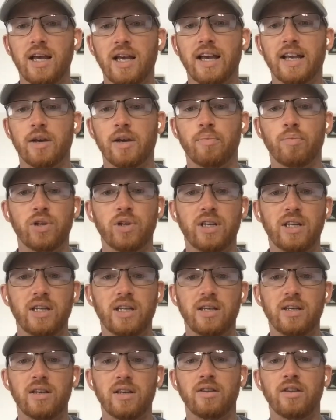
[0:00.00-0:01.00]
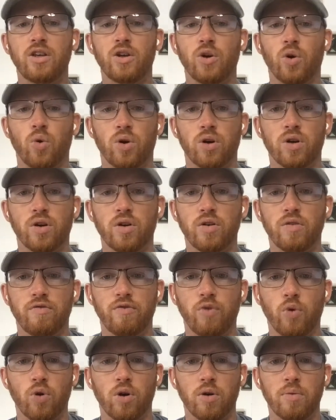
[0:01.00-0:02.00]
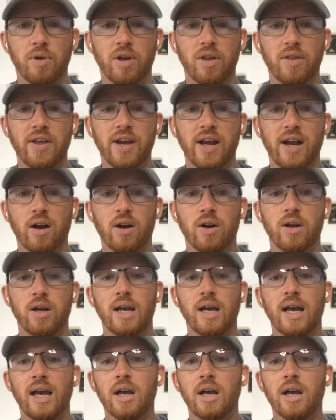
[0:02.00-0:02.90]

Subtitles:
and completing the order form there.